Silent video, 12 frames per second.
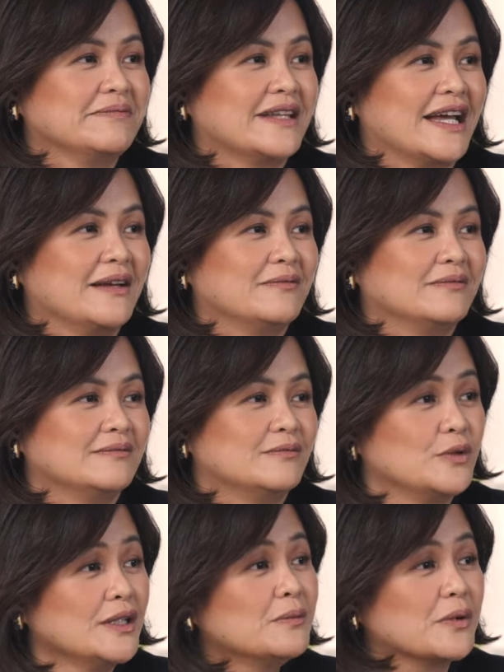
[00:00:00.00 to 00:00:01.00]
time
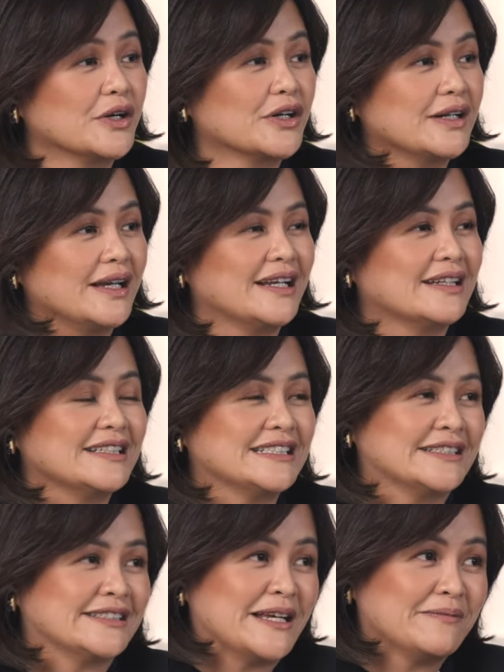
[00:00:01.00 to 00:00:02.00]
with work and at the
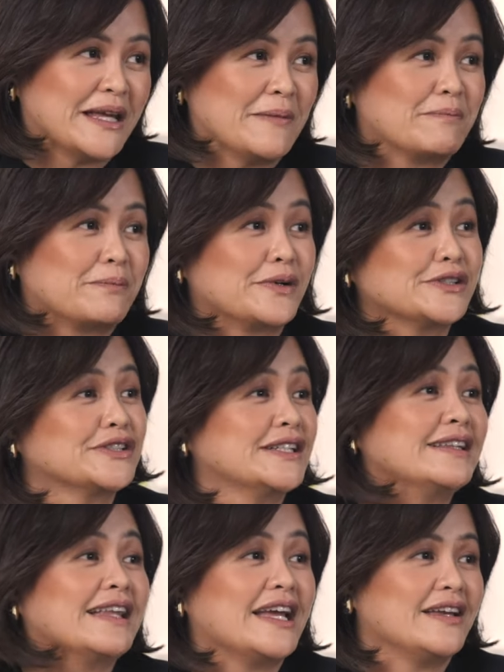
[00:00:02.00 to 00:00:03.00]
same time personal
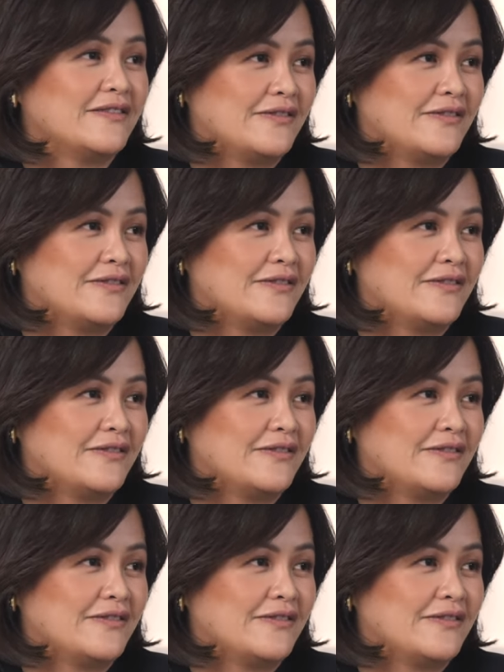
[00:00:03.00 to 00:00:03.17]
life.